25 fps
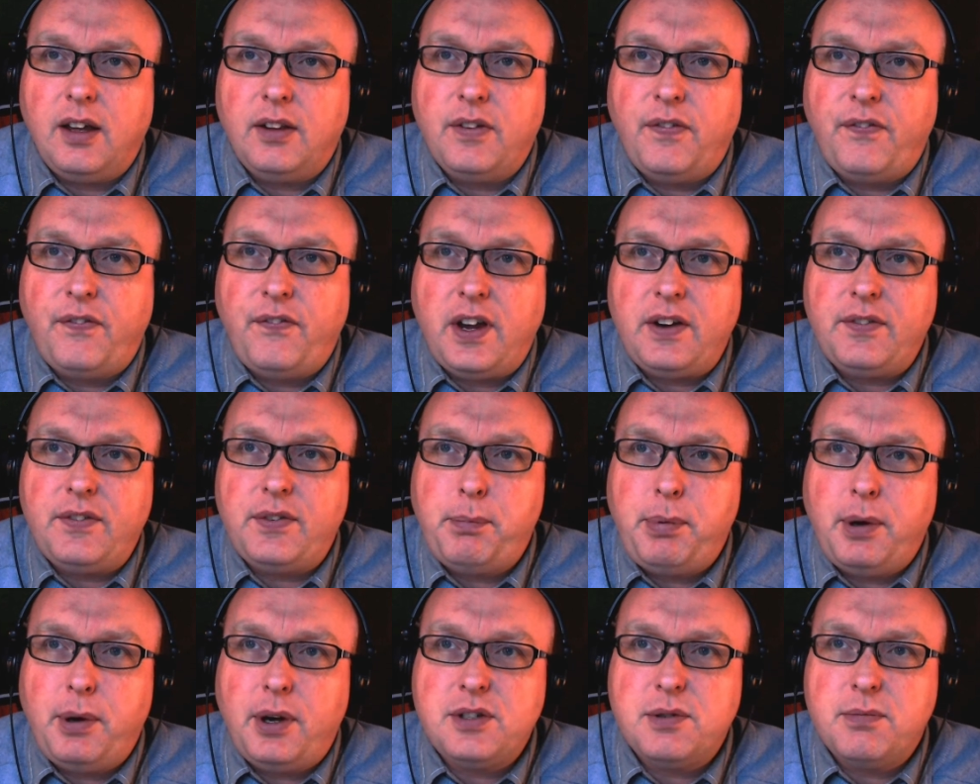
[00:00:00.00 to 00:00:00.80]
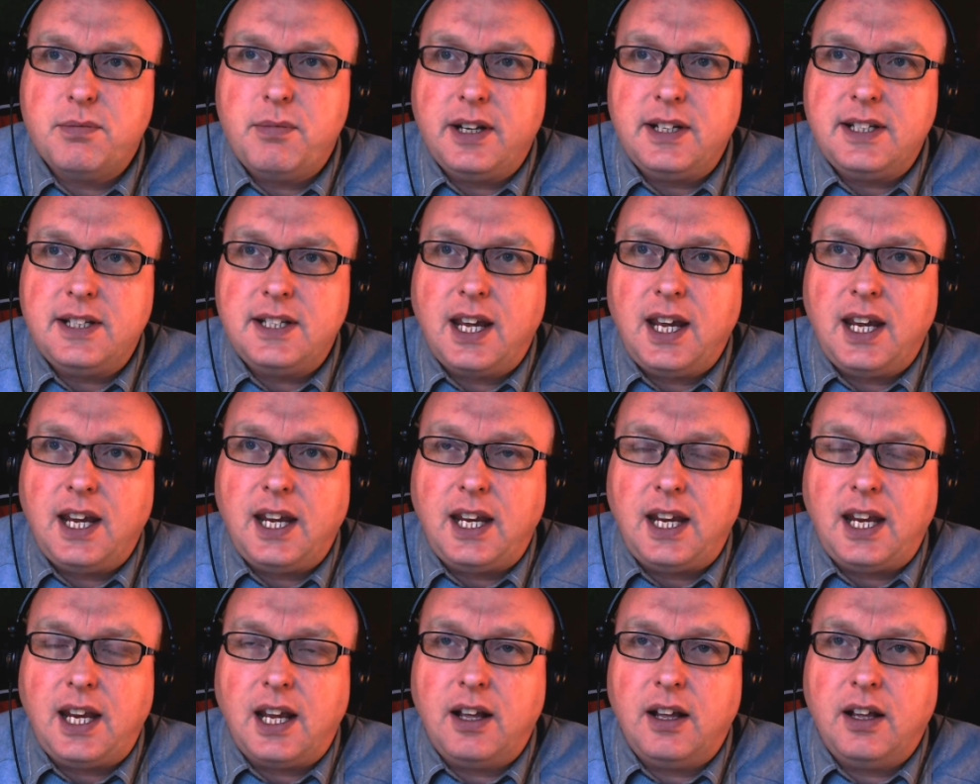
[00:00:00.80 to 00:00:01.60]
The favourite part of my
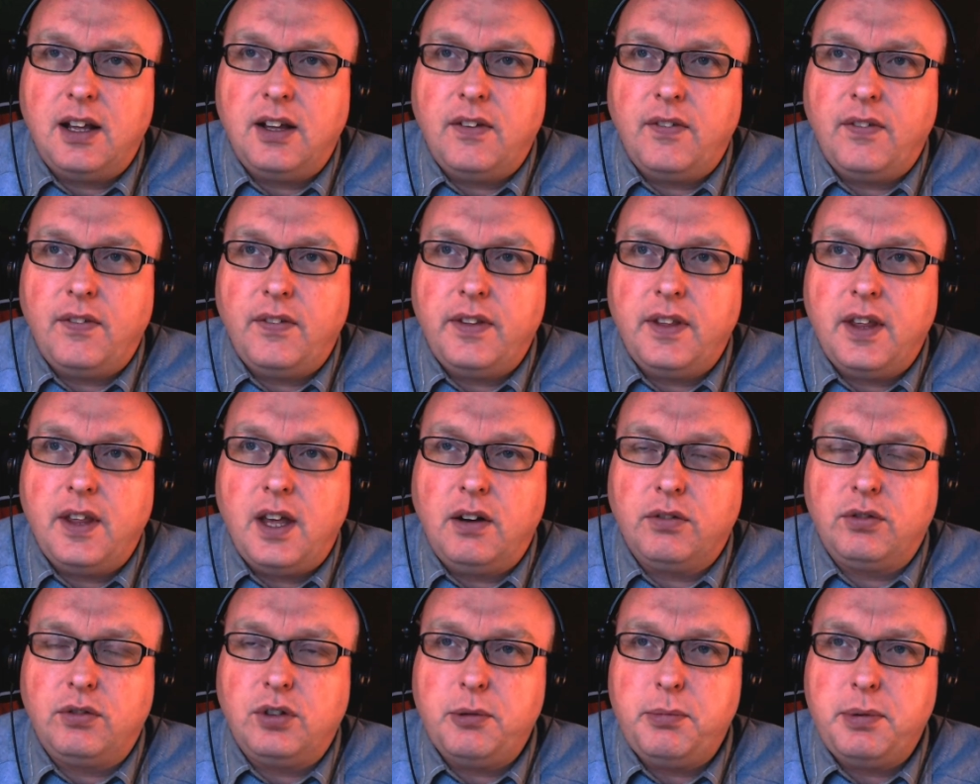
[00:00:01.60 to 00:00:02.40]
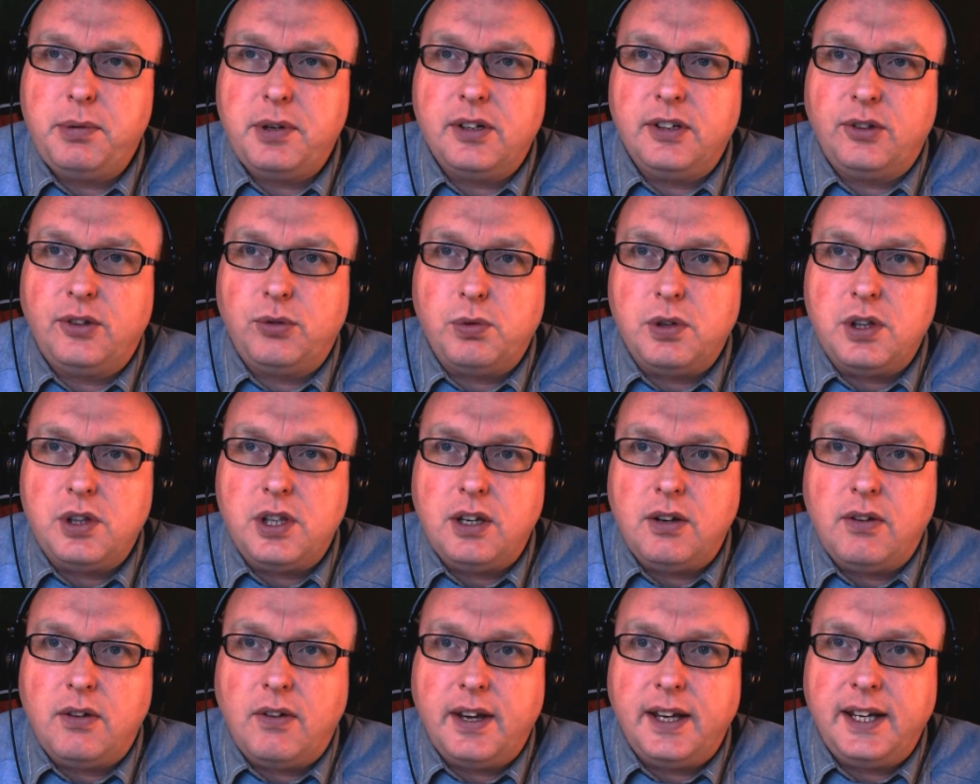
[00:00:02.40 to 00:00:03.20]
day, I've got to be honest with
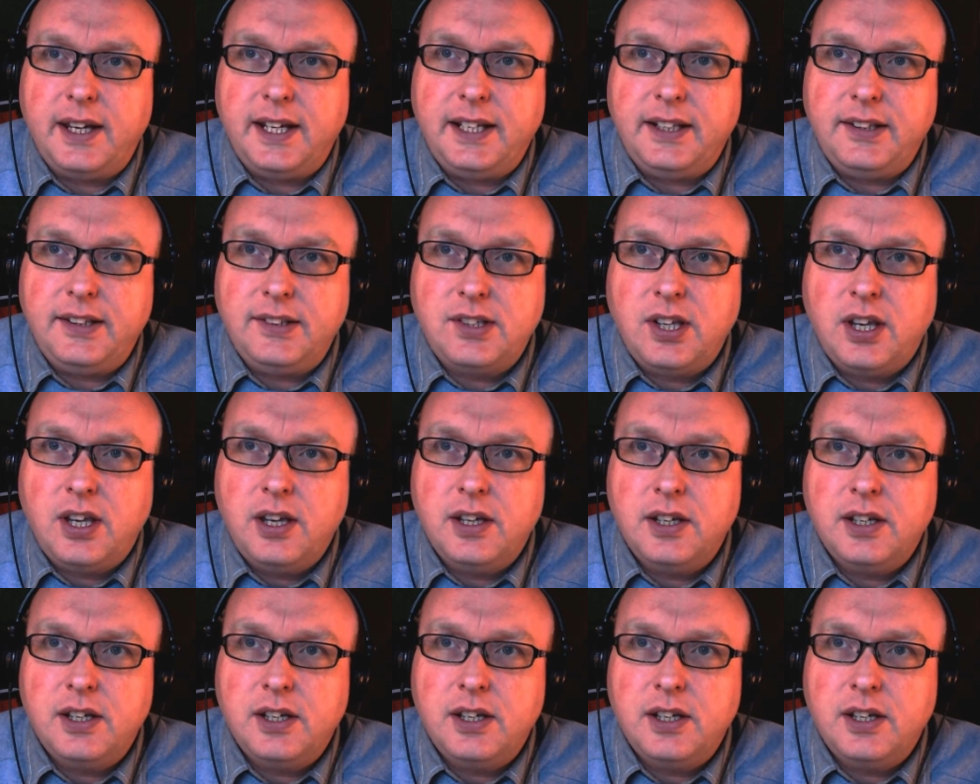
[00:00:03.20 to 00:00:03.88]
you, is